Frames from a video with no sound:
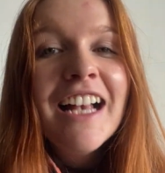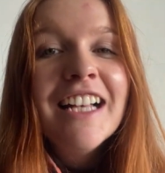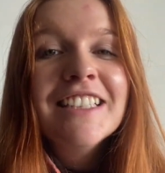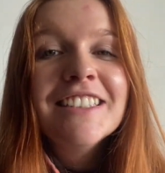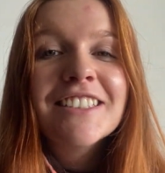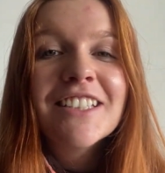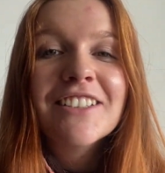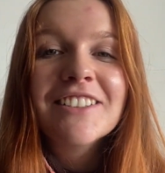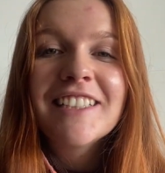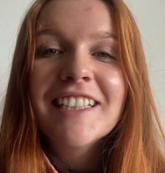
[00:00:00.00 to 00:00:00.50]

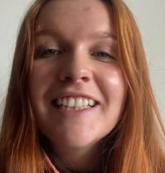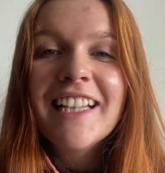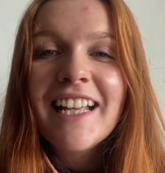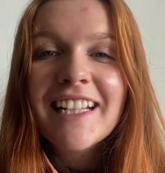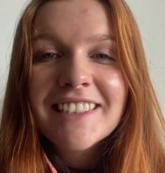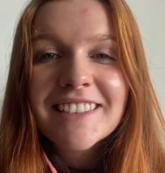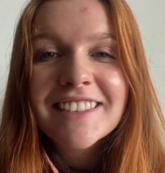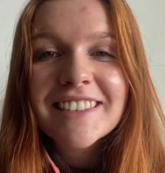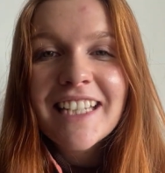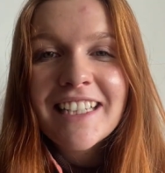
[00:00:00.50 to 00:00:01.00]
So the
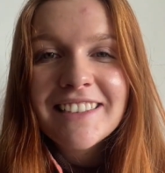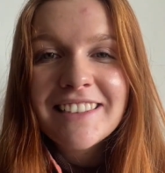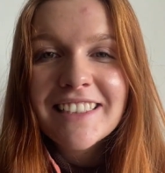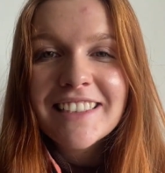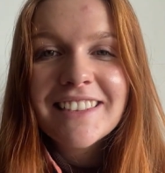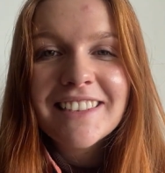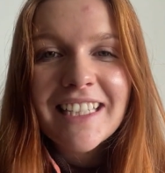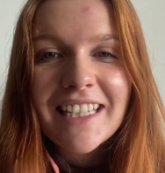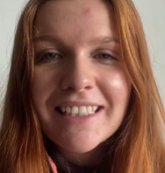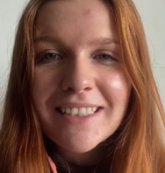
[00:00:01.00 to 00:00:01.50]
next
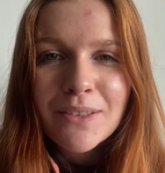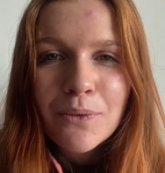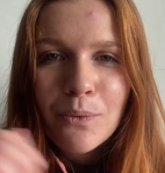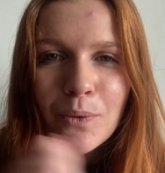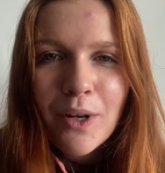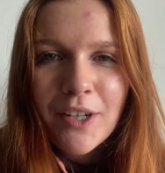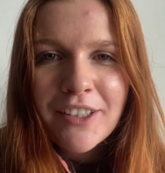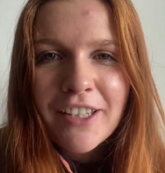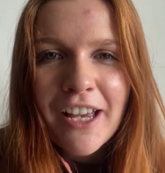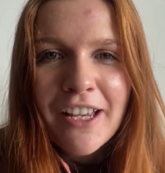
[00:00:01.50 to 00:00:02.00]
sentence is
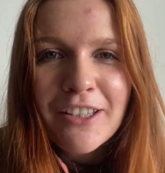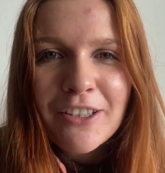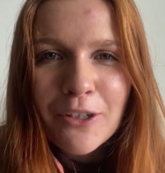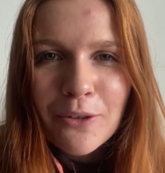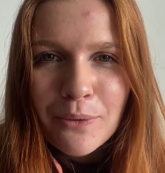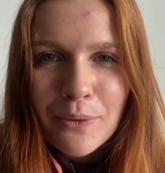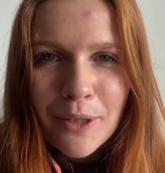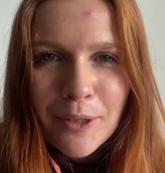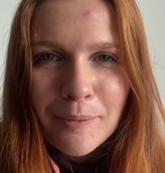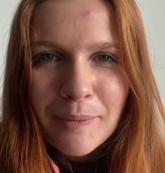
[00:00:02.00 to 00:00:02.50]
one that you
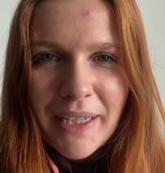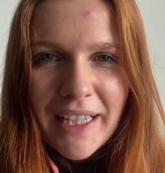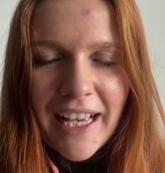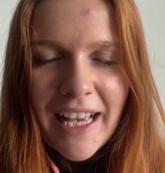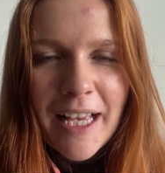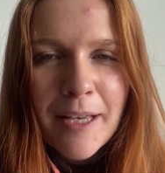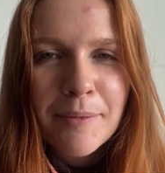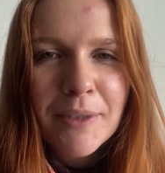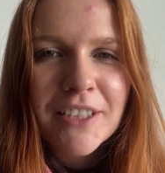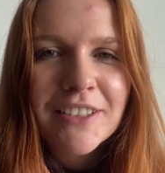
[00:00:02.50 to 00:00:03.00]
will be
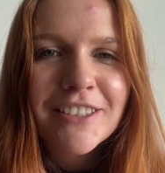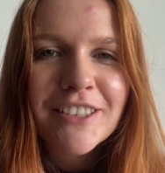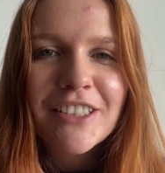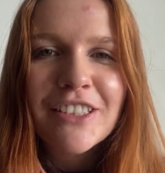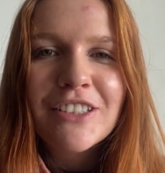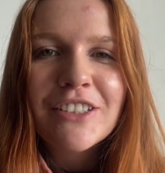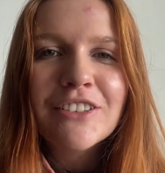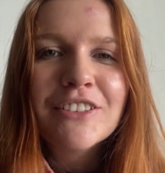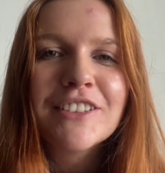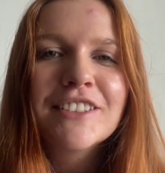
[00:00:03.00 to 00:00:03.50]
able to
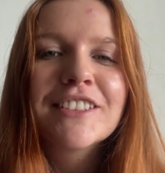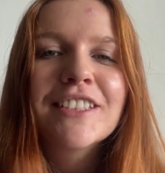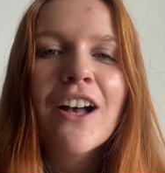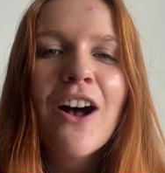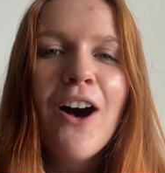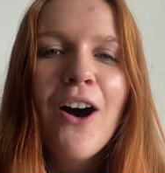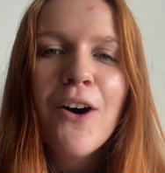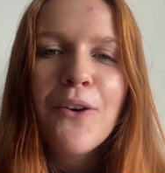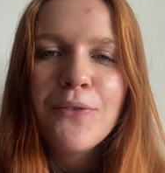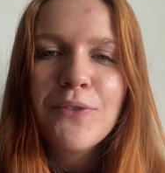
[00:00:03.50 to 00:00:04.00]
use
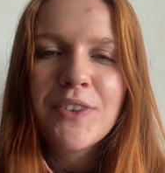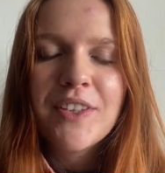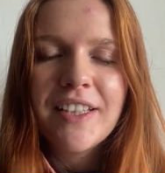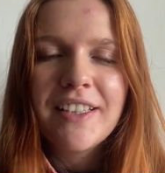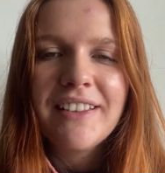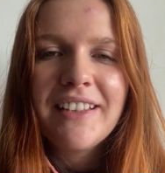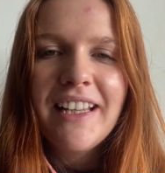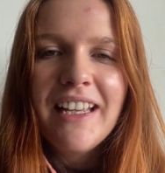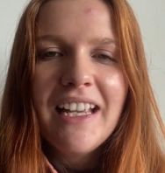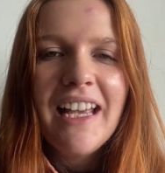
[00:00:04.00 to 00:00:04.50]

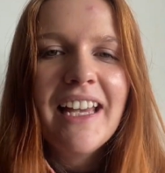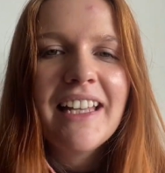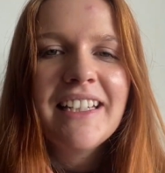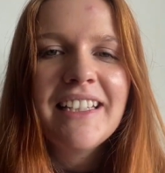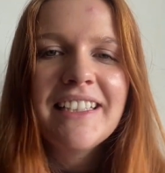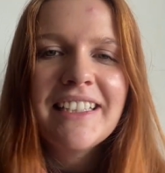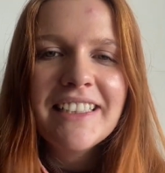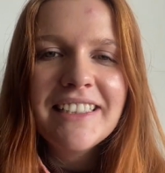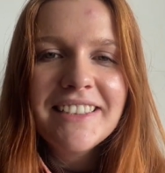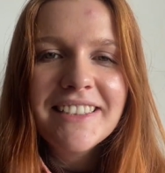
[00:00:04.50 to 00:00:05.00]
often, and
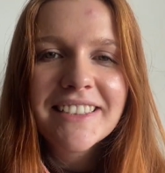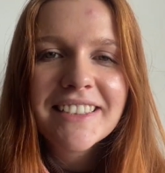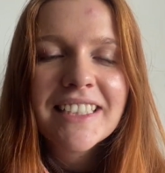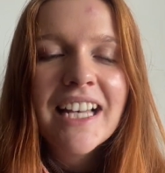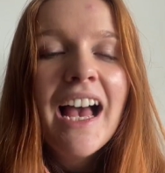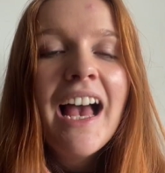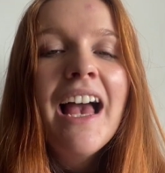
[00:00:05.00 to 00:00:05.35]
it is